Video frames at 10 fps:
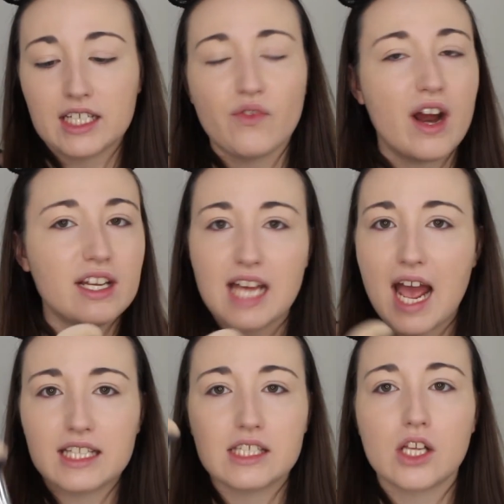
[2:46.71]
It's very
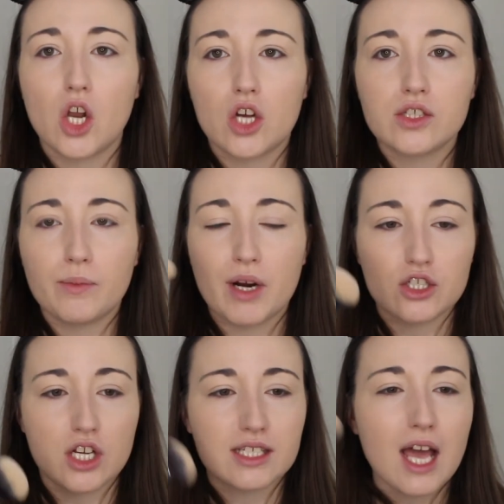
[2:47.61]
dense, lots of
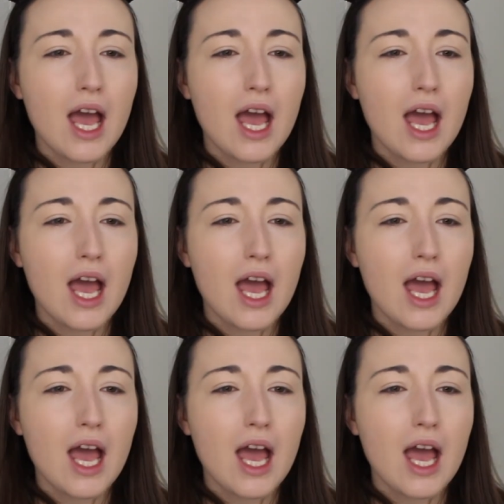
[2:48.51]
brushes,